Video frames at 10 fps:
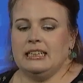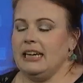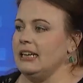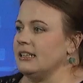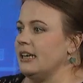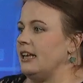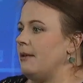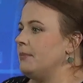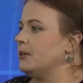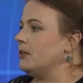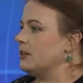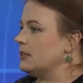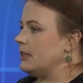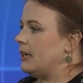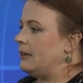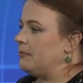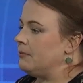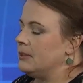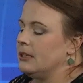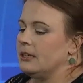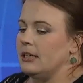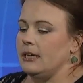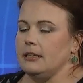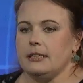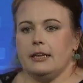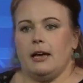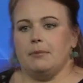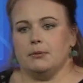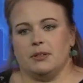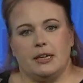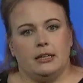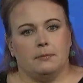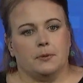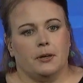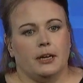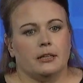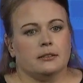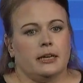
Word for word: And it can happen all the time. And it can happen with any product